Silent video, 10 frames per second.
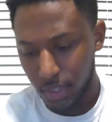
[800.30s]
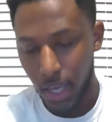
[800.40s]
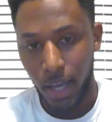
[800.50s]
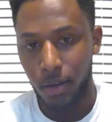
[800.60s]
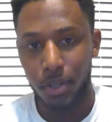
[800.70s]

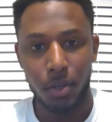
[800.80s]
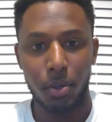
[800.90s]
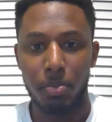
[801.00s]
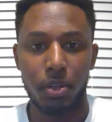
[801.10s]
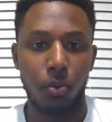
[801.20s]
I don't know, to
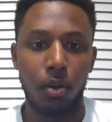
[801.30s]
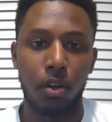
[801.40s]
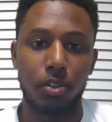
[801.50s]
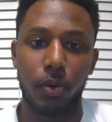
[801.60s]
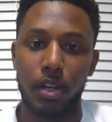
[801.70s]
be the
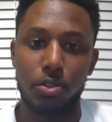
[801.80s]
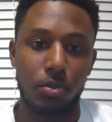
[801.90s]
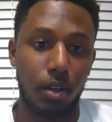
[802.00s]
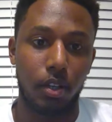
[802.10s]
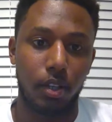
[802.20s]
world's greatest
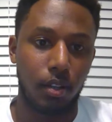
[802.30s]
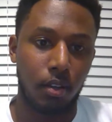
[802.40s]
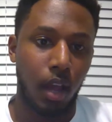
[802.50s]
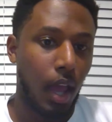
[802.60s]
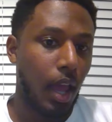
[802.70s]
drug dealer,
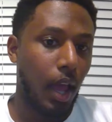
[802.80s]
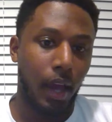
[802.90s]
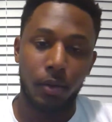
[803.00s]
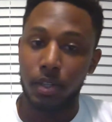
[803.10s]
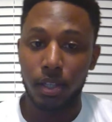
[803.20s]
I
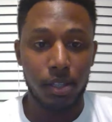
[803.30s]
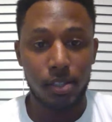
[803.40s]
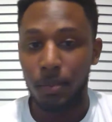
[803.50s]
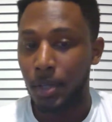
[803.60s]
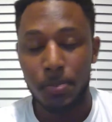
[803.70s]
don't think that's
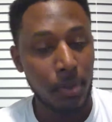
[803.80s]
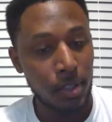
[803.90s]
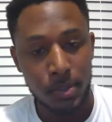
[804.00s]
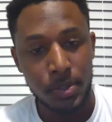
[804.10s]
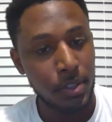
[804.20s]
something He put us
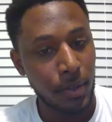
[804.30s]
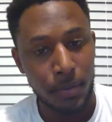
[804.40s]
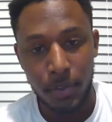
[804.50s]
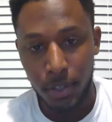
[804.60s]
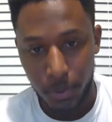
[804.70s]
on this earth
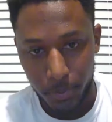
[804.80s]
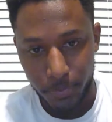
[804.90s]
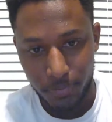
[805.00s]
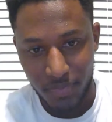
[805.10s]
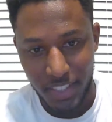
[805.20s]
to do.
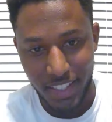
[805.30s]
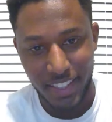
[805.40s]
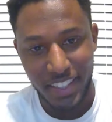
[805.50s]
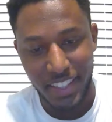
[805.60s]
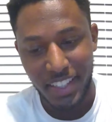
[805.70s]

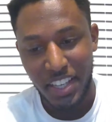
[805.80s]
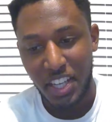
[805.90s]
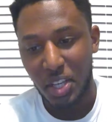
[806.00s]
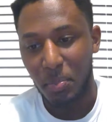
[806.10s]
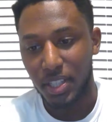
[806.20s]

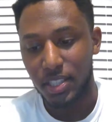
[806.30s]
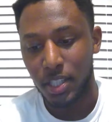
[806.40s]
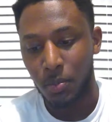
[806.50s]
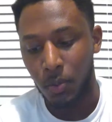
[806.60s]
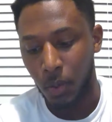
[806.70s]
Because He
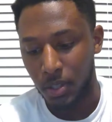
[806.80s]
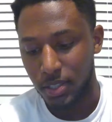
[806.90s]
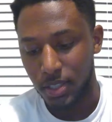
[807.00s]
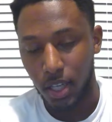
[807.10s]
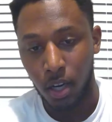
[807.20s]
wouldn't want us
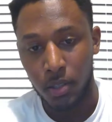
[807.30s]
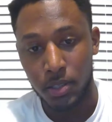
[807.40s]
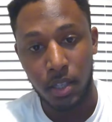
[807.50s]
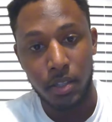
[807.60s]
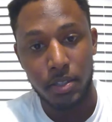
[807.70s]
to cause
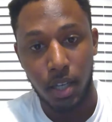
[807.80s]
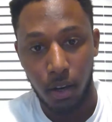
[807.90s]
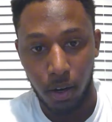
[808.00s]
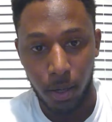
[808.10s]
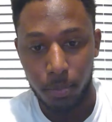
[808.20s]
others
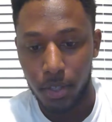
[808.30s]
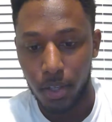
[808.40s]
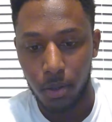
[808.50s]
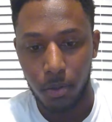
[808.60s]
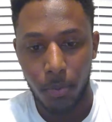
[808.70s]
harm,
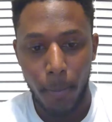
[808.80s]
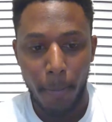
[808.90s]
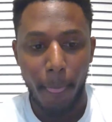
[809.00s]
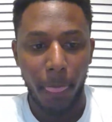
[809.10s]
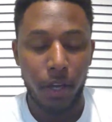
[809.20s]
and
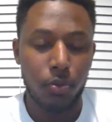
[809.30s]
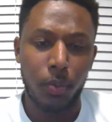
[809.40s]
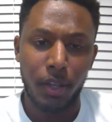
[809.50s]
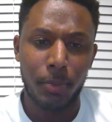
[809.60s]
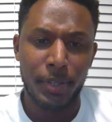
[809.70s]
that's what we
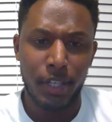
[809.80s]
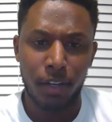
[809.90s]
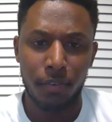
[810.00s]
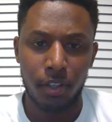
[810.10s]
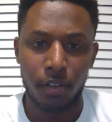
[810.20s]
have to be
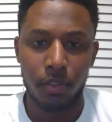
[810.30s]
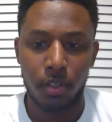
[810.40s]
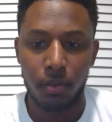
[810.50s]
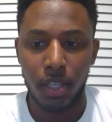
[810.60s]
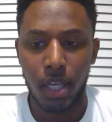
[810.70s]
careful of,
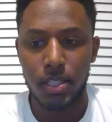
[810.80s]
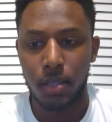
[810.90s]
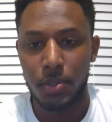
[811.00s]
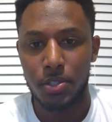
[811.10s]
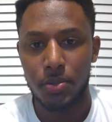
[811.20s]
things that
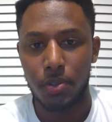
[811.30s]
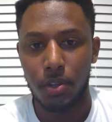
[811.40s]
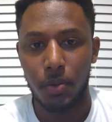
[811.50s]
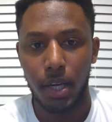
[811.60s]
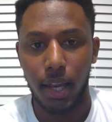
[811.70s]
we choose to
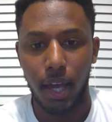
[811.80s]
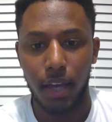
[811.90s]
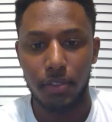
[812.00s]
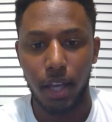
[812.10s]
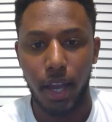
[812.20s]
do in our
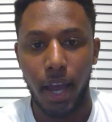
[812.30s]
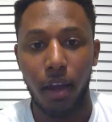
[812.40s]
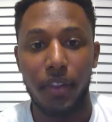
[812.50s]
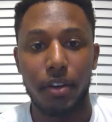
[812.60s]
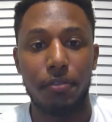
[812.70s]
lives, like how are
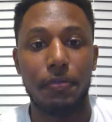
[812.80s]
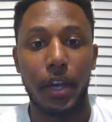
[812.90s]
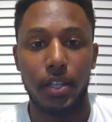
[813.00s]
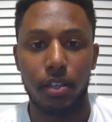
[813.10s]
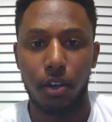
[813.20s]
they
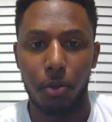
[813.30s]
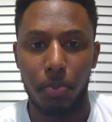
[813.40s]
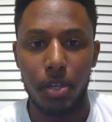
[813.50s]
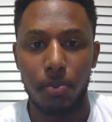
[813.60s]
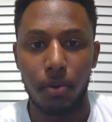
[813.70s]
affecting other
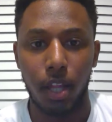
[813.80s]
people.